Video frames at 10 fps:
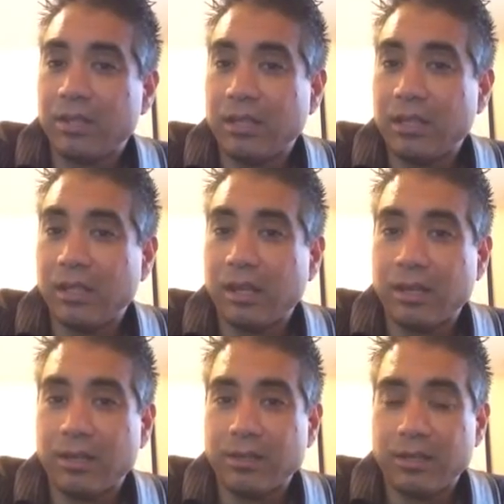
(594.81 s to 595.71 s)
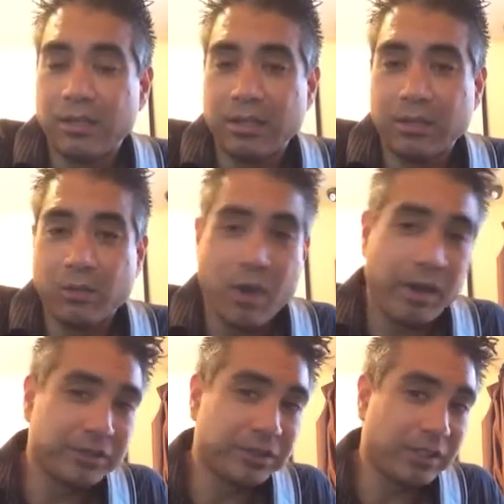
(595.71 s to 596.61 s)

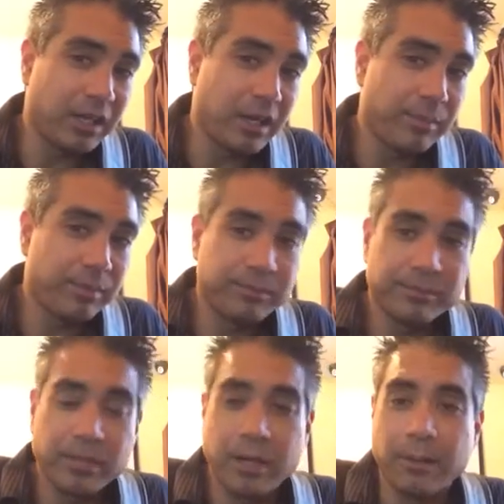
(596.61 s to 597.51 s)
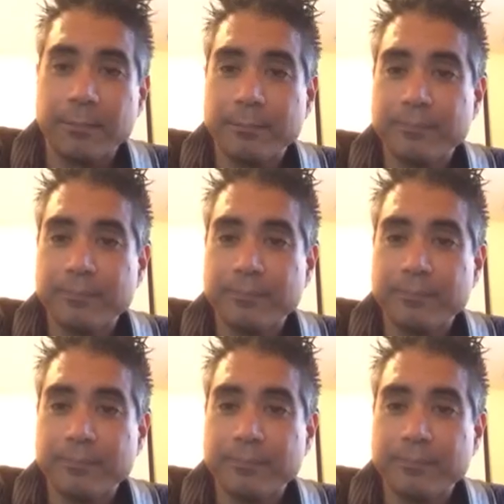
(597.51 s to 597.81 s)
wattage of the amp, you know.